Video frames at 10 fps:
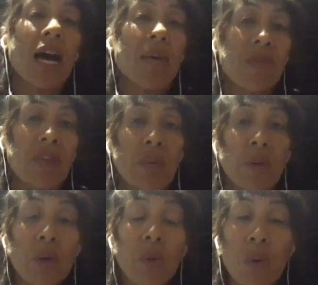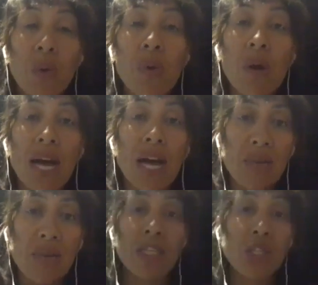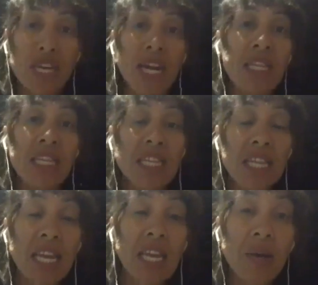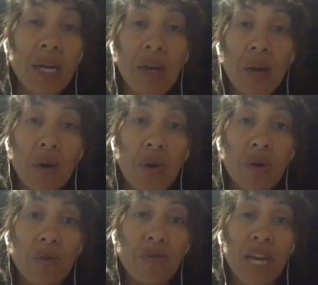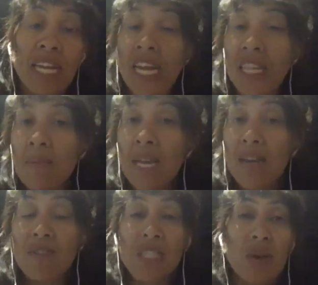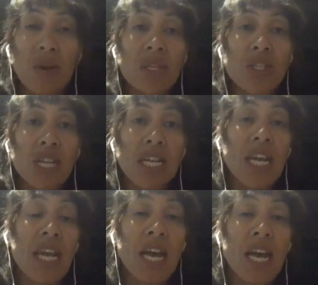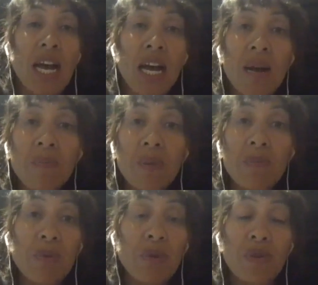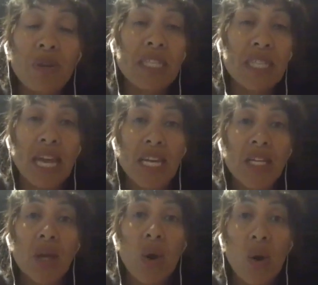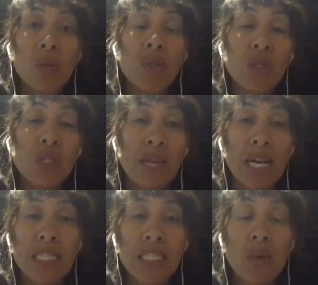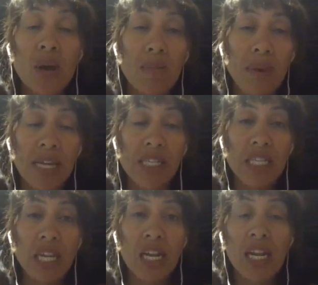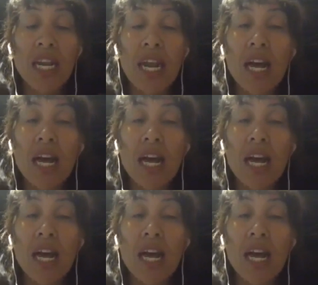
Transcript: that we're all educated in the area of anatomy and physiology, but we've really taken on Juice Plus quite passionately